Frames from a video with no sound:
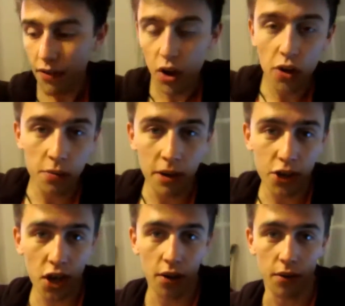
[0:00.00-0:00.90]
If you go to my
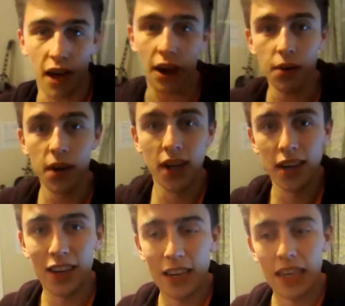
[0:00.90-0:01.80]
channel now,
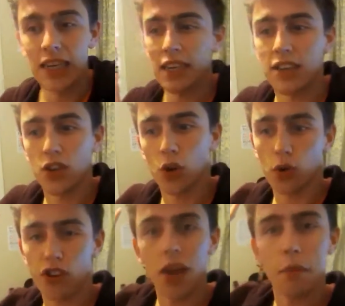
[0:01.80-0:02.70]
it's
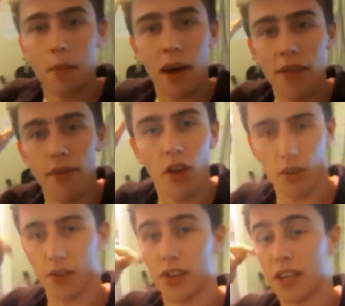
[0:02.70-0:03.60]
called Jamie Ped
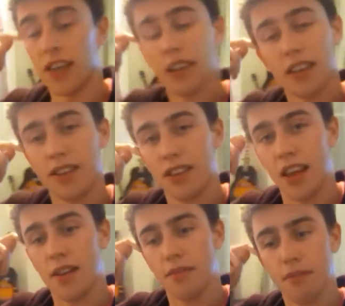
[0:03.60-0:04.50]
Vlogs,
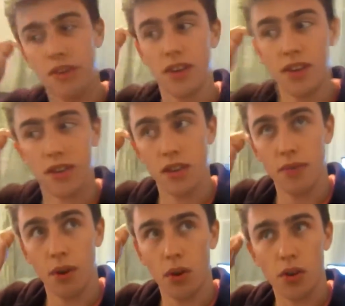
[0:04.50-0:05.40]
instead of, it's
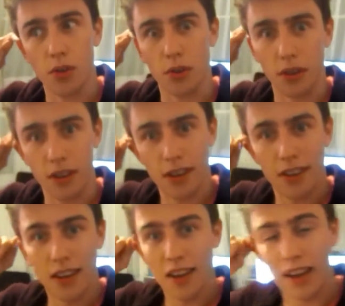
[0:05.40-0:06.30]
the vlog student.
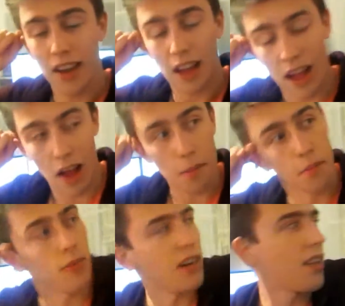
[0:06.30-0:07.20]

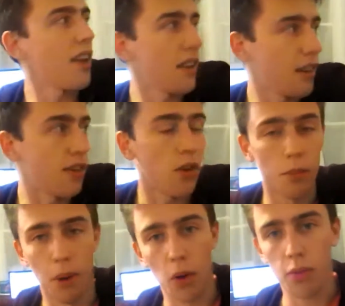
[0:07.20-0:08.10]
Technically it's
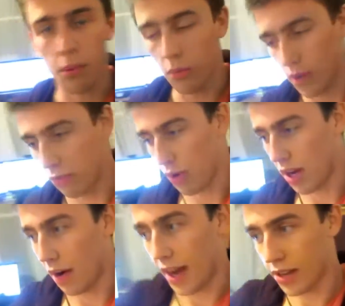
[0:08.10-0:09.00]
called both, but it
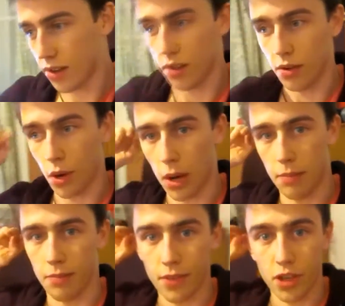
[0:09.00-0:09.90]
redirects to
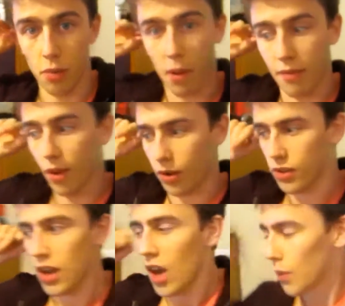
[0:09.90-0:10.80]
Jeroped
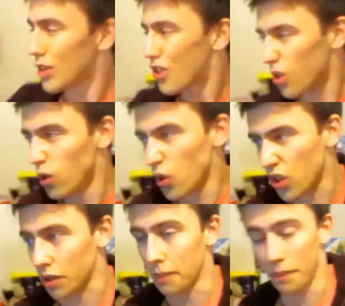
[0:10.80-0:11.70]
Vlogs, which is
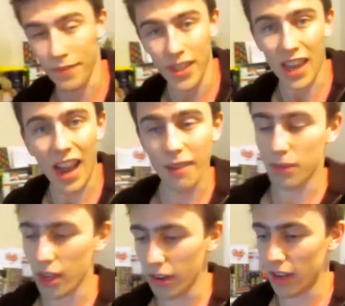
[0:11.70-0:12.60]
awesome,
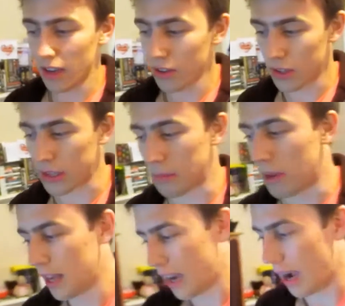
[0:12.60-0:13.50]
absolutely awesome.
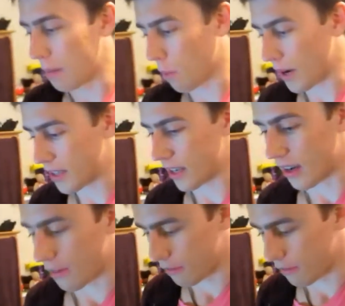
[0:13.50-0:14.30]
I'm waiting